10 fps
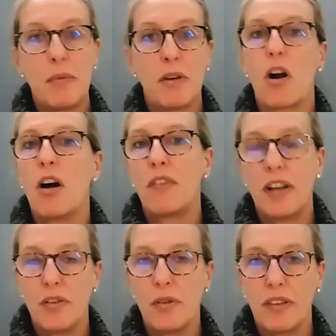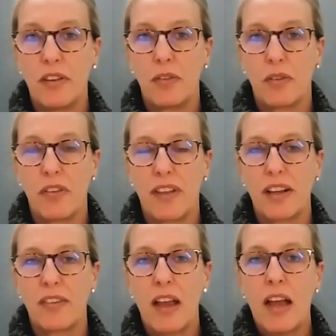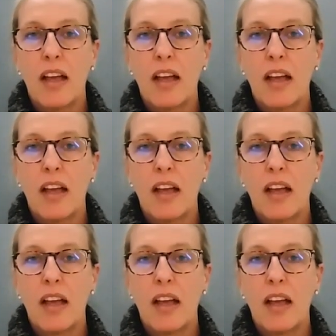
Maybe you're already doing these sorts of things.